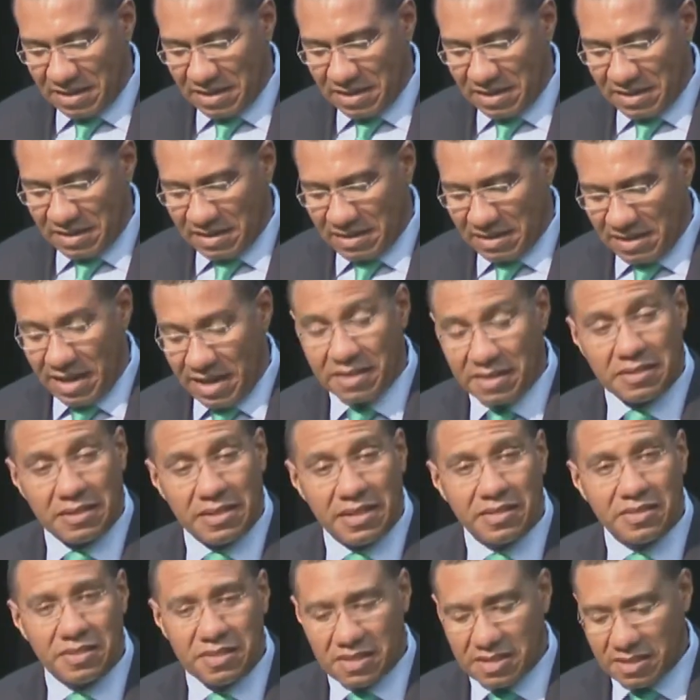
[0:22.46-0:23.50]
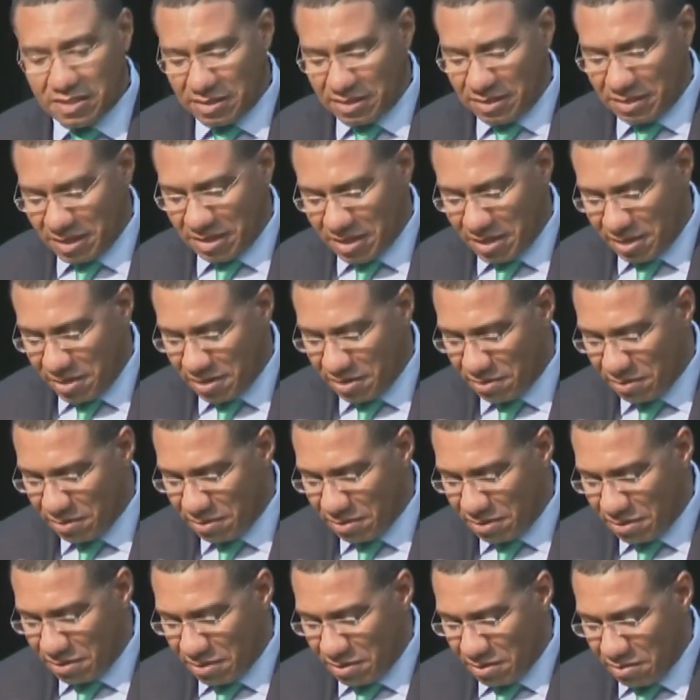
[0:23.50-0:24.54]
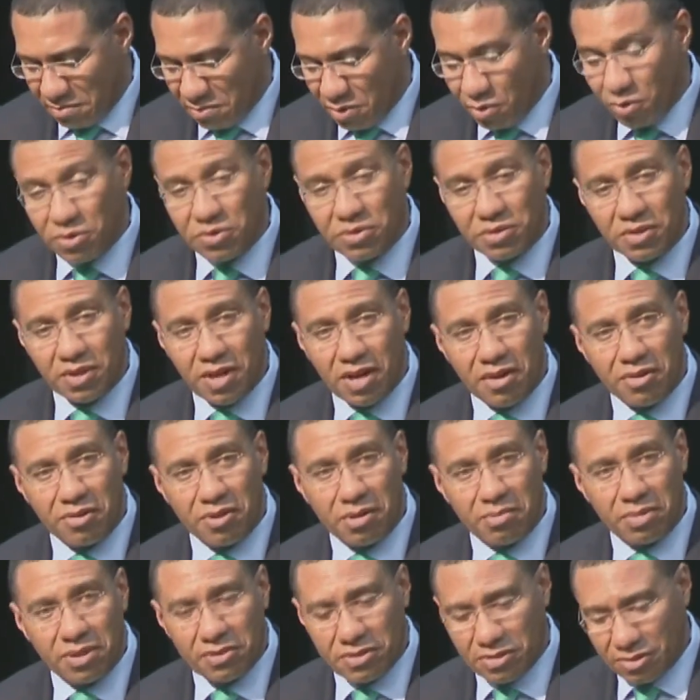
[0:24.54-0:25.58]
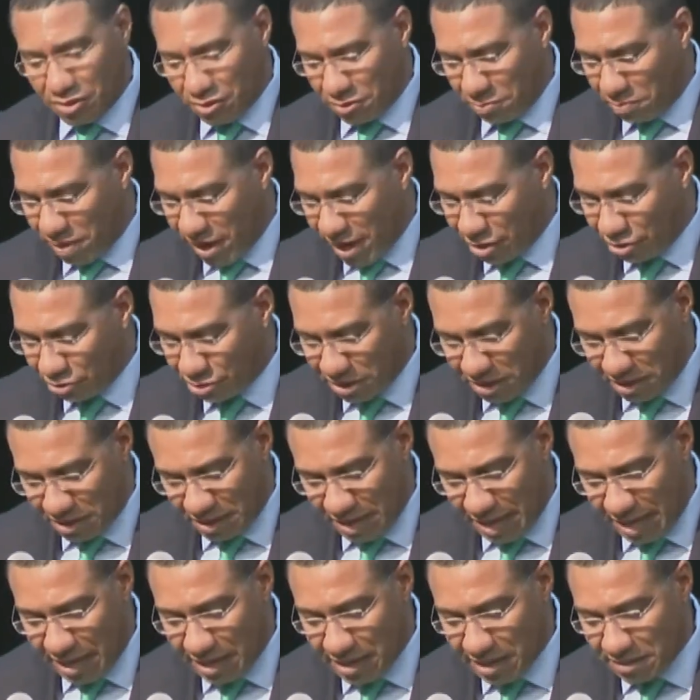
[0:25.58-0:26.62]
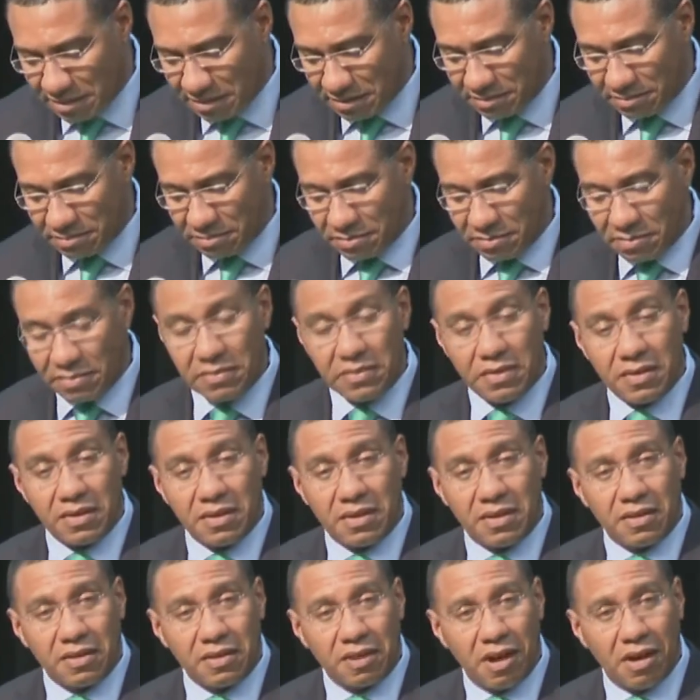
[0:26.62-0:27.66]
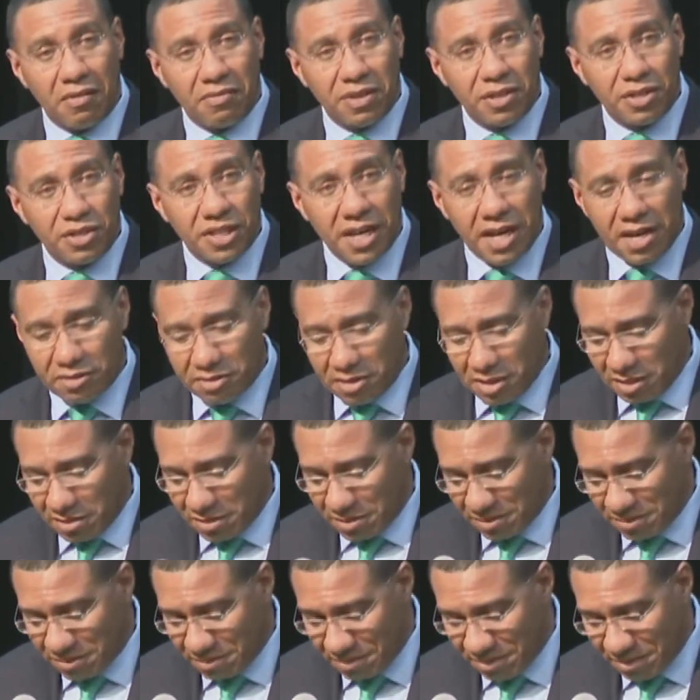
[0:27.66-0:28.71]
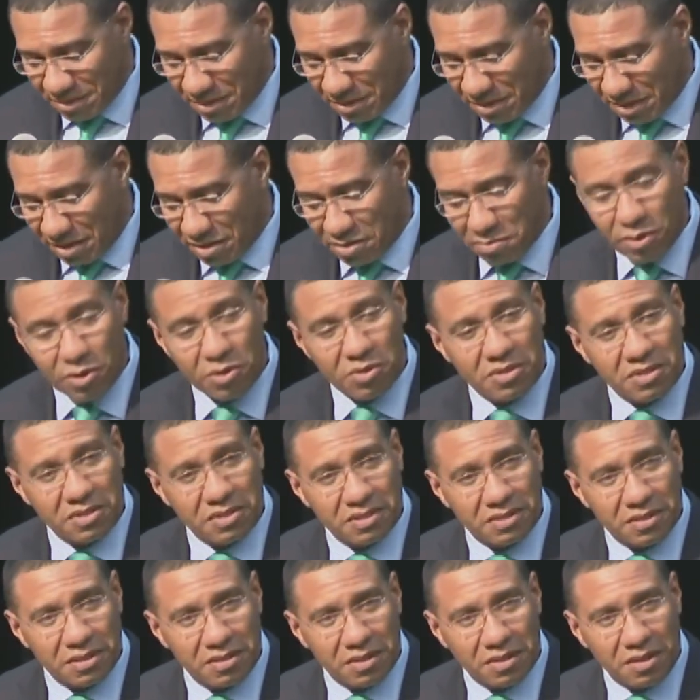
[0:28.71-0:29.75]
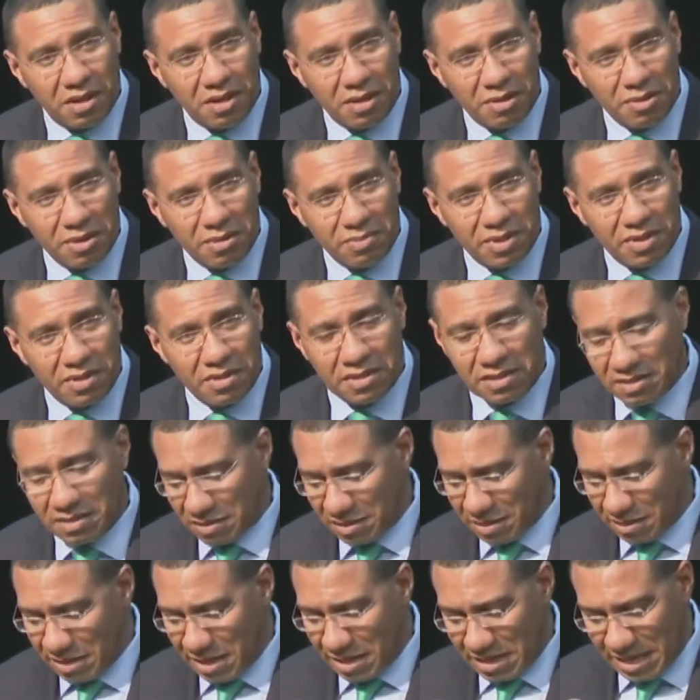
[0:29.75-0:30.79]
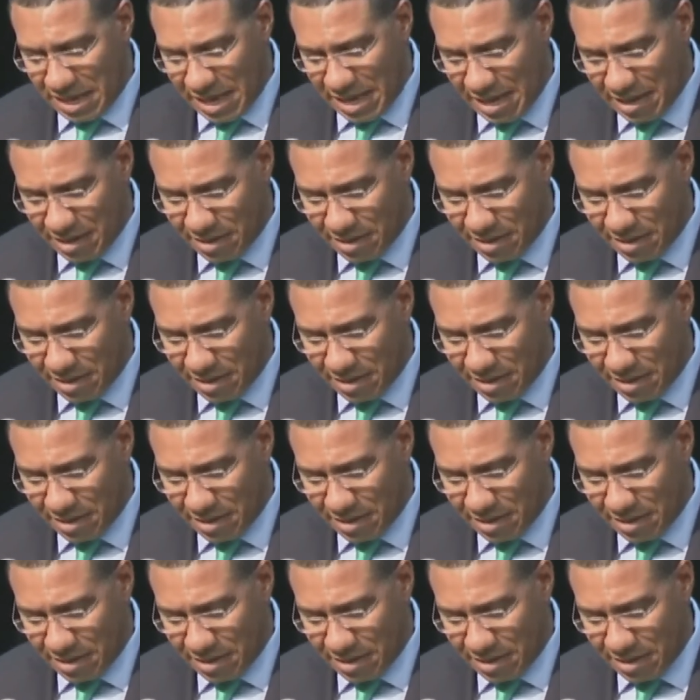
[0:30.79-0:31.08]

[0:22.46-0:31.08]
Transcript: Excellencies, the Most Honorable Sir Patrick Allen, Governor General, and the Most Honorable Lady Allen.